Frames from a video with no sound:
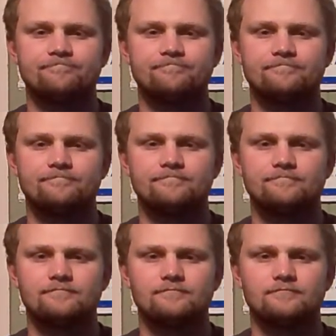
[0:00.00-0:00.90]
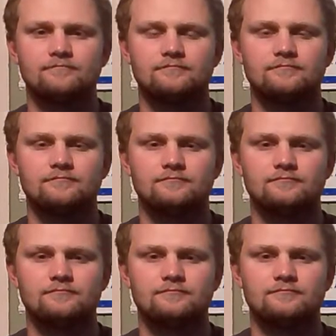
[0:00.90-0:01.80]

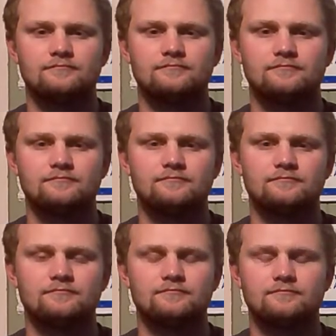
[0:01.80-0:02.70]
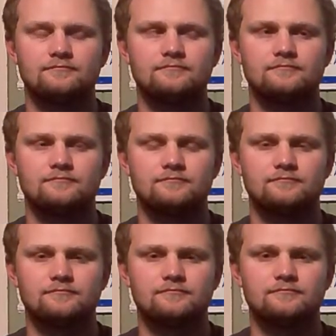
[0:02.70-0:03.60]

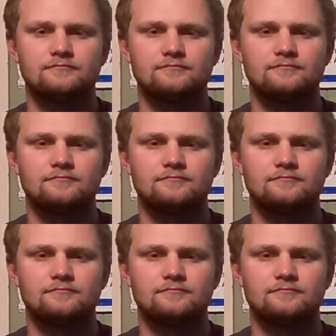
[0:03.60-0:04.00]
[no speech]